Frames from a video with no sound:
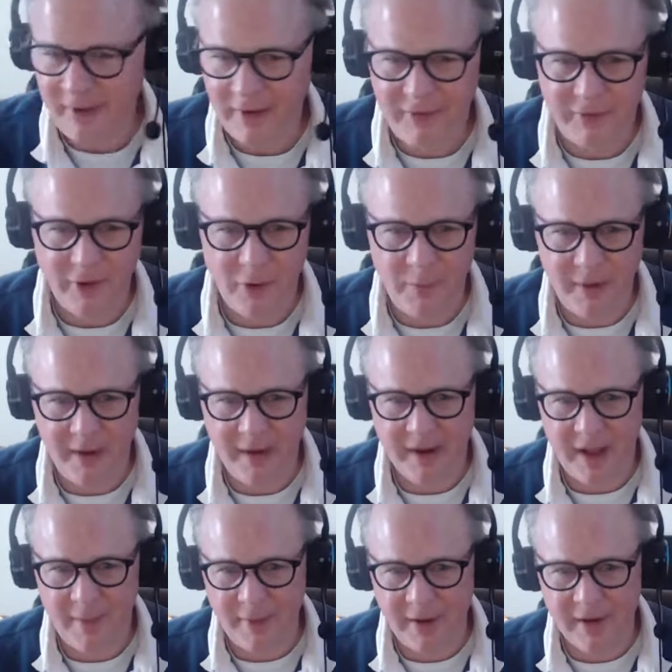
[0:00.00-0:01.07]
So be it.
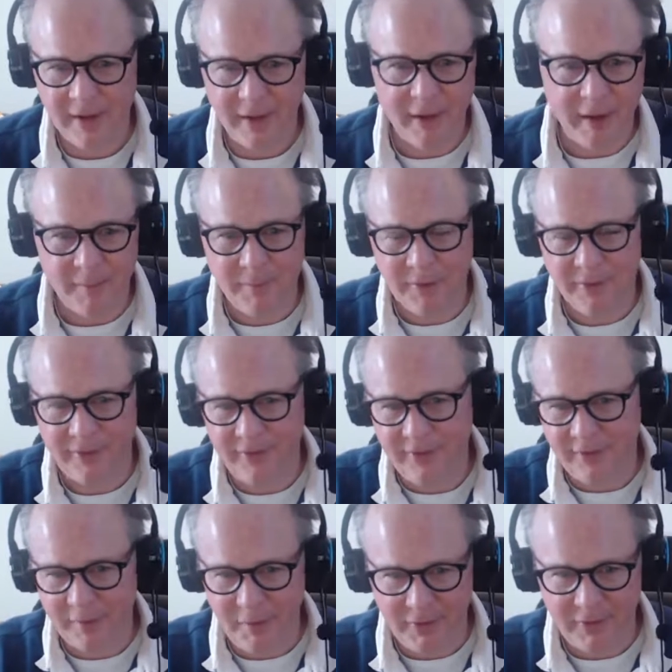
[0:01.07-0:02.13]
I've been a little immersed
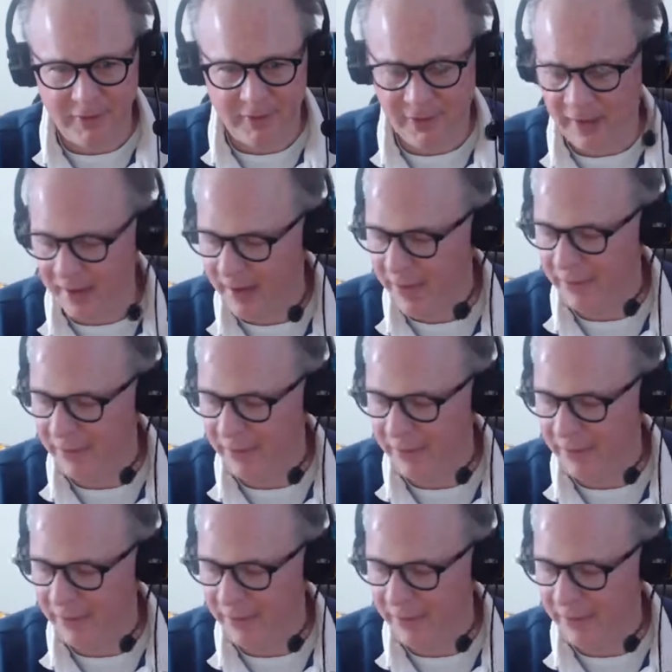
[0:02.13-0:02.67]
in the music thing